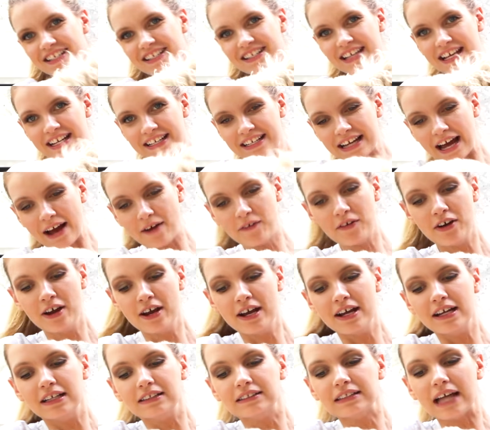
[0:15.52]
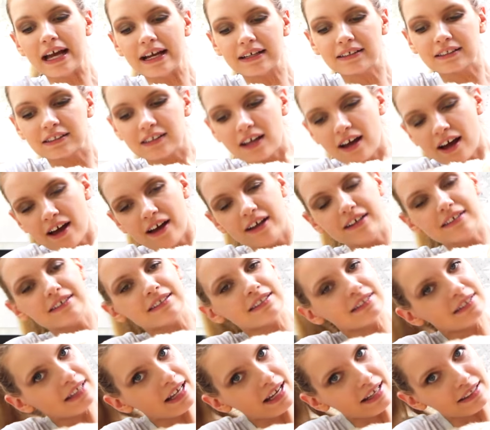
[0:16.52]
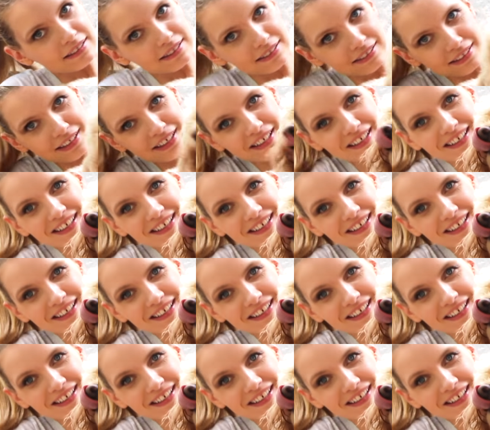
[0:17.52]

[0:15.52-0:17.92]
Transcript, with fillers: Sit down, Dexter, sit.